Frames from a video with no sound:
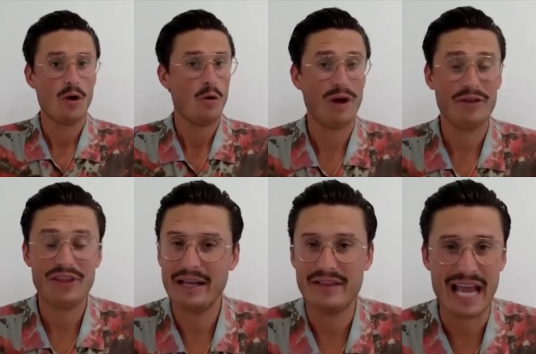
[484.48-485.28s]
Well, I
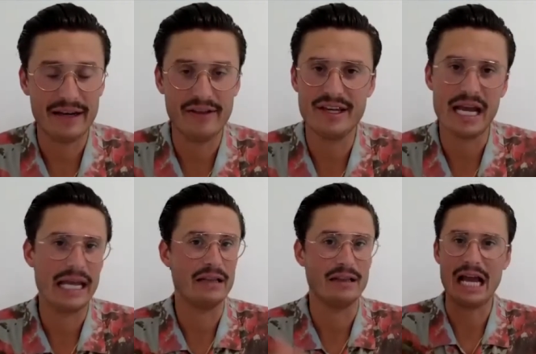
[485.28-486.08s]
think at the end of the
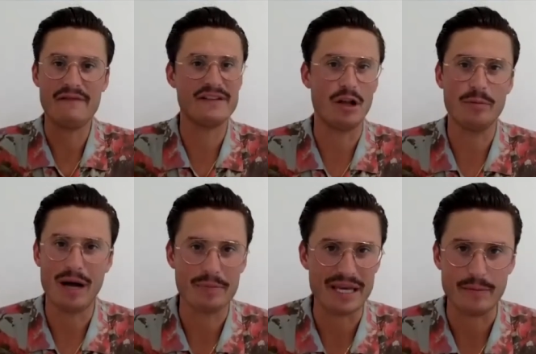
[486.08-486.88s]
day, life is all
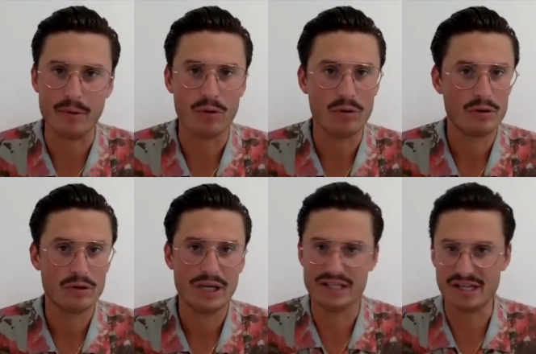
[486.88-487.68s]
about people.
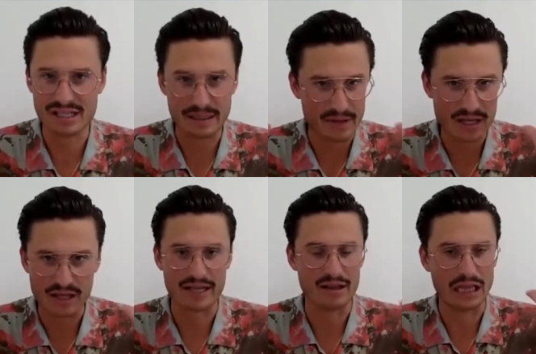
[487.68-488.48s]
It just
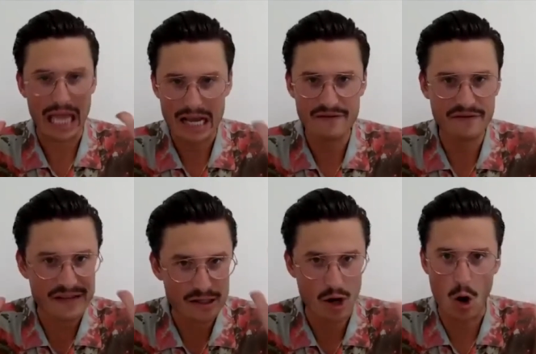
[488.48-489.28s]
like life
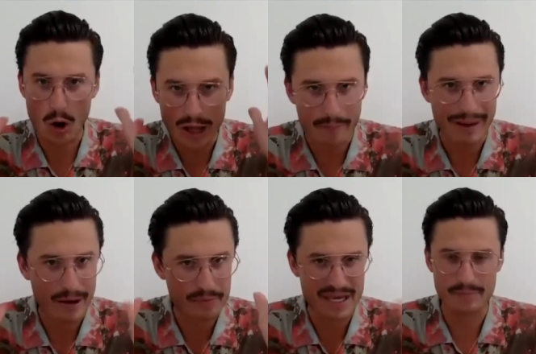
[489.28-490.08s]
is all
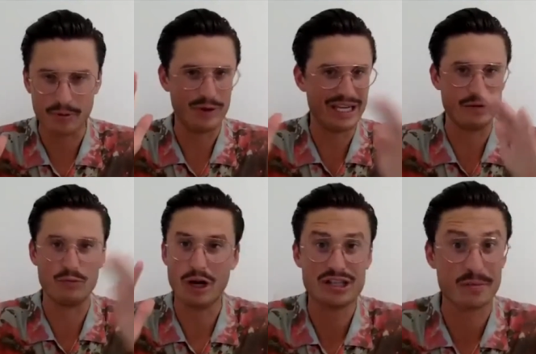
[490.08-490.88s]
about people. We could
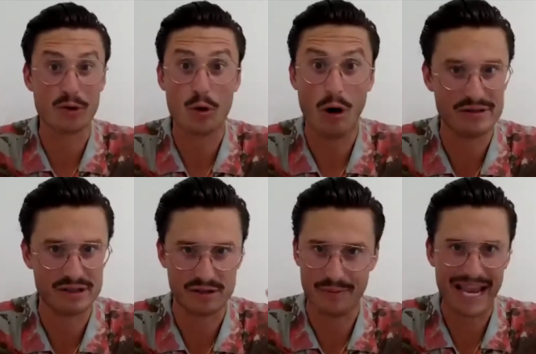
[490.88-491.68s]
run some
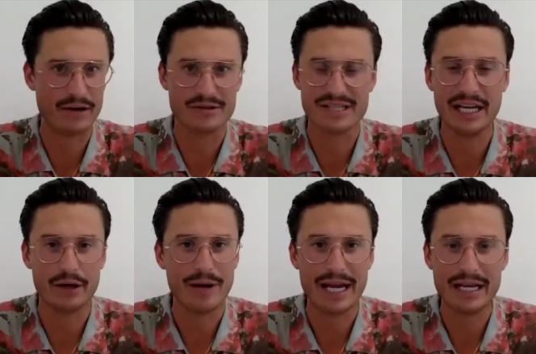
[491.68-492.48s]
quotes, some handles
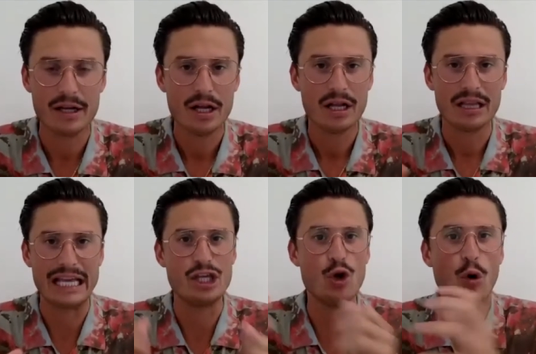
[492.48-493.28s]
here, right? Like
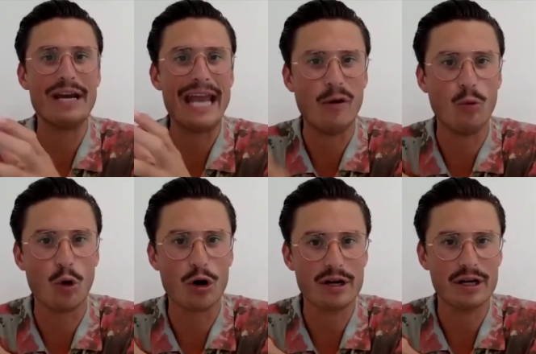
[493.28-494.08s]
your network